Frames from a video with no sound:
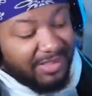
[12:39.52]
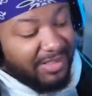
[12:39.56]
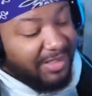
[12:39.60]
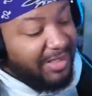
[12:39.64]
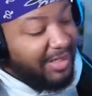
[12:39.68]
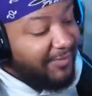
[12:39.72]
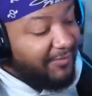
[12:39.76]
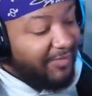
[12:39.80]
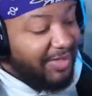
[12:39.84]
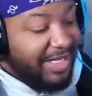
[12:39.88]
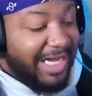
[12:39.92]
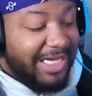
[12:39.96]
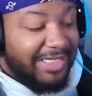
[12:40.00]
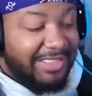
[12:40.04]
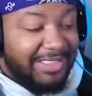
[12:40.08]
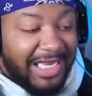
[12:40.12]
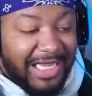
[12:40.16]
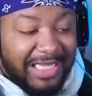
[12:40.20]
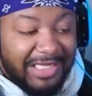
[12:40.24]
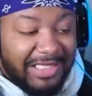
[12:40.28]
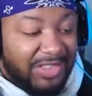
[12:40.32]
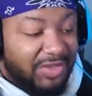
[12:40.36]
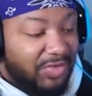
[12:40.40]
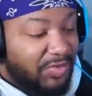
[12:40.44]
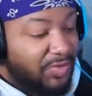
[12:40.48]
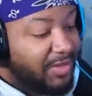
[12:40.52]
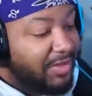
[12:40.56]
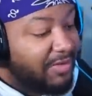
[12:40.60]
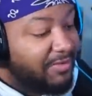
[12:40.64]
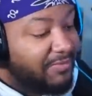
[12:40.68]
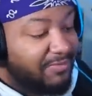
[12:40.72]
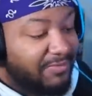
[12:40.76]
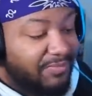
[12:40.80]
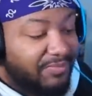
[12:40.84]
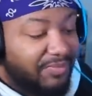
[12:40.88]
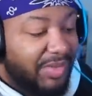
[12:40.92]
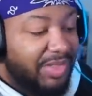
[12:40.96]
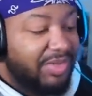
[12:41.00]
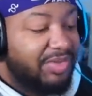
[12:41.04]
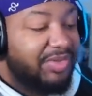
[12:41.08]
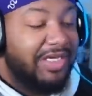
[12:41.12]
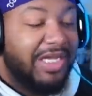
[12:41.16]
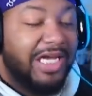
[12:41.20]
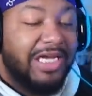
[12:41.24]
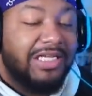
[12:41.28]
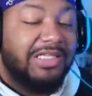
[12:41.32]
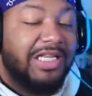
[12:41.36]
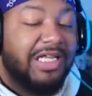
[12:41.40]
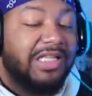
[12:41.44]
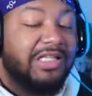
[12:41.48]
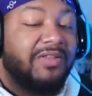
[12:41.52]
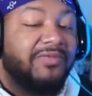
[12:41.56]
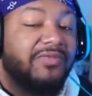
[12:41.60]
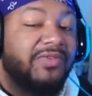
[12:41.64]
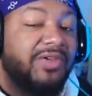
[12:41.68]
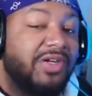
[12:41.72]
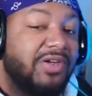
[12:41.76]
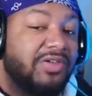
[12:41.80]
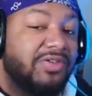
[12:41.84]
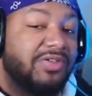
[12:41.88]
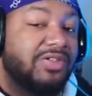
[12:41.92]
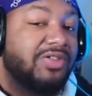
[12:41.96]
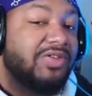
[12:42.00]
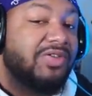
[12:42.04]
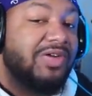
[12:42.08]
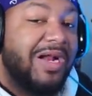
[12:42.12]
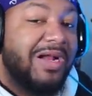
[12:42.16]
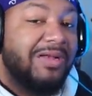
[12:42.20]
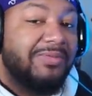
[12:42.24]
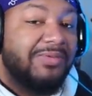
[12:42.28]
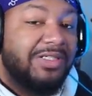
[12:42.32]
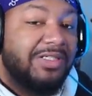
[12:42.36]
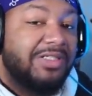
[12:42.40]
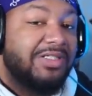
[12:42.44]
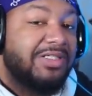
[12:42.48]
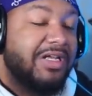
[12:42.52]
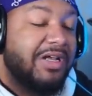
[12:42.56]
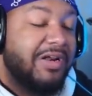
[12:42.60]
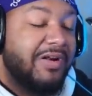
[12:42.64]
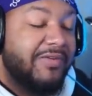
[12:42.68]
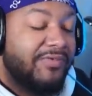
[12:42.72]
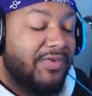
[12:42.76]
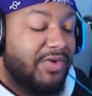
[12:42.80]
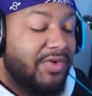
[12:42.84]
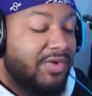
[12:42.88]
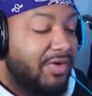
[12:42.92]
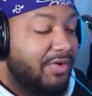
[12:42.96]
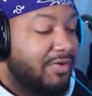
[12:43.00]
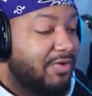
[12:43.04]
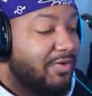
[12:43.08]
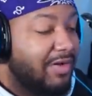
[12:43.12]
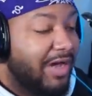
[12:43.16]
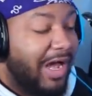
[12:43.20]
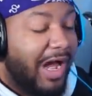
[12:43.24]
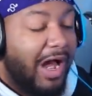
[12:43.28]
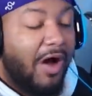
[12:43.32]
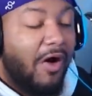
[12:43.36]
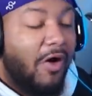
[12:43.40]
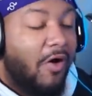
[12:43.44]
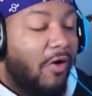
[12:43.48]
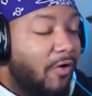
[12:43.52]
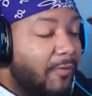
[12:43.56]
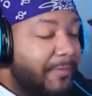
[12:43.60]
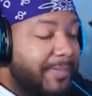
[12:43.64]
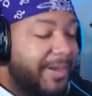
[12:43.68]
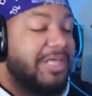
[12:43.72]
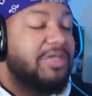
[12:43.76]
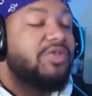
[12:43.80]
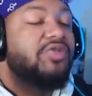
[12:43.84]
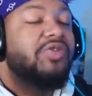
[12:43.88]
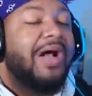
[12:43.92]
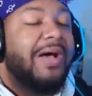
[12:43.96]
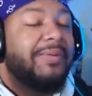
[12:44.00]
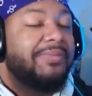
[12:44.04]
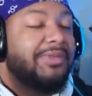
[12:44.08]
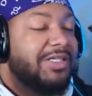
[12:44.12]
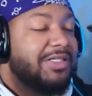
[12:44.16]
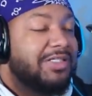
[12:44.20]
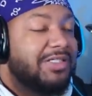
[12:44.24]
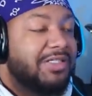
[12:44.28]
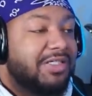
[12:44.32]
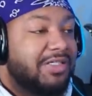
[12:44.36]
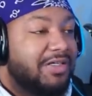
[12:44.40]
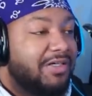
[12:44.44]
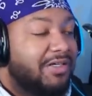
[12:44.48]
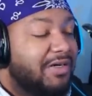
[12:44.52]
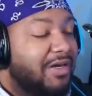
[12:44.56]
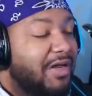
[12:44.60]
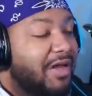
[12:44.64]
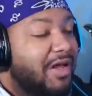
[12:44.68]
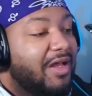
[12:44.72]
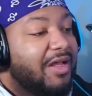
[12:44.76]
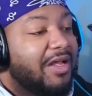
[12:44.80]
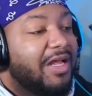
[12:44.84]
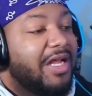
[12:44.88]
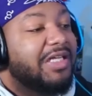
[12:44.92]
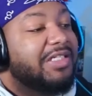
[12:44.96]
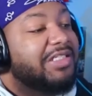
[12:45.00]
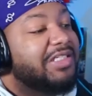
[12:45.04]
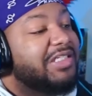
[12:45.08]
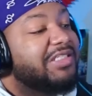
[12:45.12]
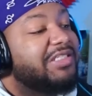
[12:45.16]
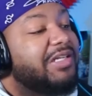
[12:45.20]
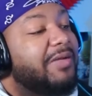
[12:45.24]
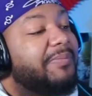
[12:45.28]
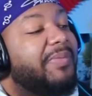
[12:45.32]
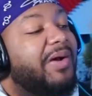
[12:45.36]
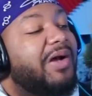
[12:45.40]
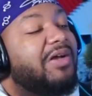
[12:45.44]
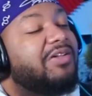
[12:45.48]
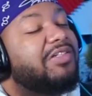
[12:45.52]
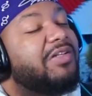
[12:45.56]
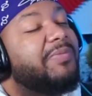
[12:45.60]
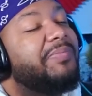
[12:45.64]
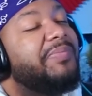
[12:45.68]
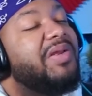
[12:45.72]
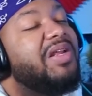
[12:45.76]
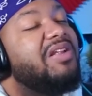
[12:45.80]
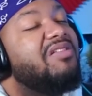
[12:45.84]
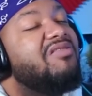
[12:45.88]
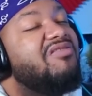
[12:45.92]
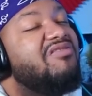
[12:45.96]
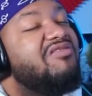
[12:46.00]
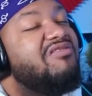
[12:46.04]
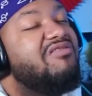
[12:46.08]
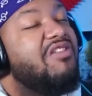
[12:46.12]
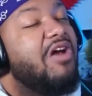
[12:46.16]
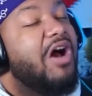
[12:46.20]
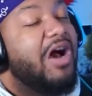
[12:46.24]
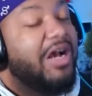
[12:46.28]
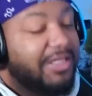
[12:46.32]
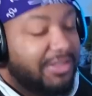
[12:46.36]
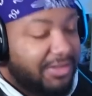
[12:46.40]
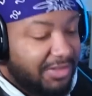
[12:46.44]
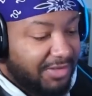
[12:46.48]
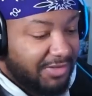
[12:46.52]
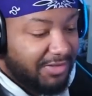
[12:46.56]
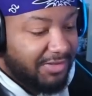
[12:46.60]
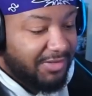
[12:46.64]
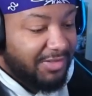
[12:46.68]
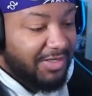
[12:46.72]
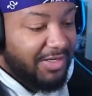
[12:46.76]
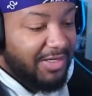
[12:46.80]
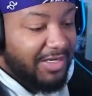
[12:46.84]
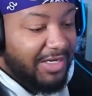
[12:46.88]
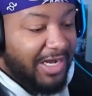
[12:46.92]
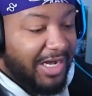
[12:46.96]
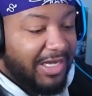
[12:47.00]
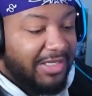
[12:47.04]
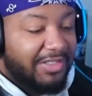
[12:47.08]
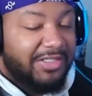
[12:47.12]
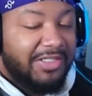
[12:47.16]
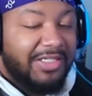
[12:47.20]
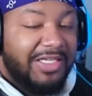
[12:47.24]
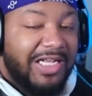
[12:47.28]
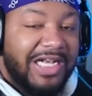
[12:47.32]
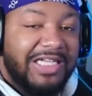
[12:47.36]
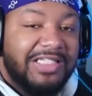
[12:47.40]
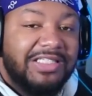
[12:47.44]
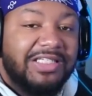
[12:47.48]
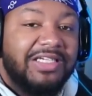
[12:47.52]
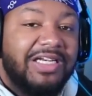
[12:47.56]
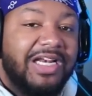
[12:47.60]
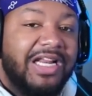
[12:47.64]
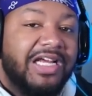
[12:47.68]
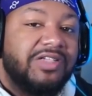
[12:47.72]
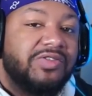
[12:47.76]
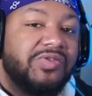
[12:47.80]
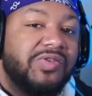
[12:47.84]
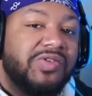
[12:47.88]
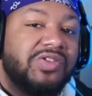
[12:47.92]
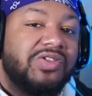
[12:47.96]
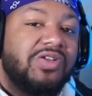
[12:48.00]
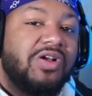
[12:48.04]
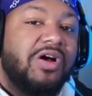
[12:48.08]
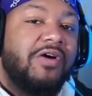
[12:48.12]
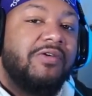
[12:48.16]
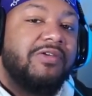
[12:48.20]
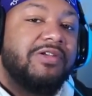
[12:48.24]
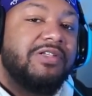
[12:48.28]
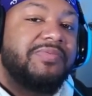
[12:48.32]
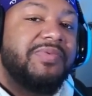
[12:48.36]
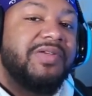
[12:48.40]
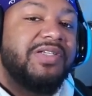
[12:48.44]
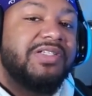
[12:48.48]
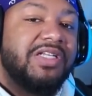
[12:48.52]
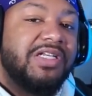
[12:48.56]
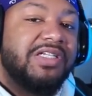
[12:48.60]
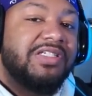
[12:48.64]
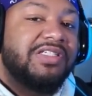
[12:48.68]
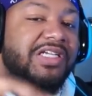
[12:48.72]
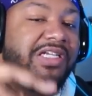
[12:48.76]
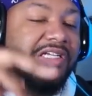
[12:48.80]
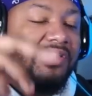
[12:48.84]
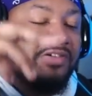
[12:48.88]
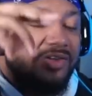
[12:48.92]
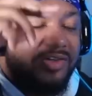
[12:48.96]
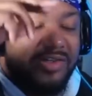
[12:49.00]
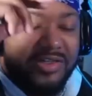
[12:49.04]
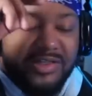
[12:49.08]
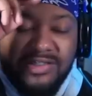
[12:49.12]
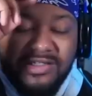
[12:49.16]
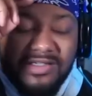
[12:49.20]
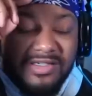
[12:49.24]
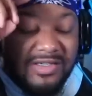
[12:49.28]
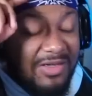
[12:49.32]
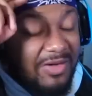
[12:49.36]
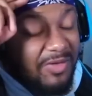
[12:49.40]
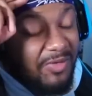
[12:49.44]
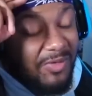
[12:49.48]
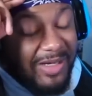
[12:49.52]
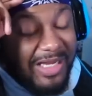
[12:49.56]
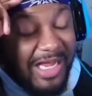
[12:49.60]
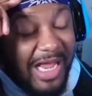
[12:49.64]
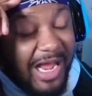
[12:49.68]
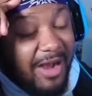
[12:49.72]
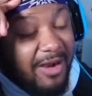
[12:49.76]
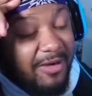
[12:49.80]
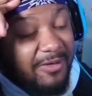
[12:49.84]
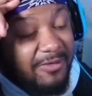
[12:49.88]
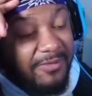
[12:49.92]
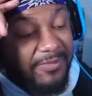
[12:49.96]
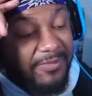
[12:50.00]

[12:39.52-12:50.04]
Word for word: if you guys like this one, make sure you guys like the video, subscribe to the channel if you're new. I hope he dropped this year because it's about to be nuts. I'll see you guys in the next one. As always, peace, like chicken grease. We out.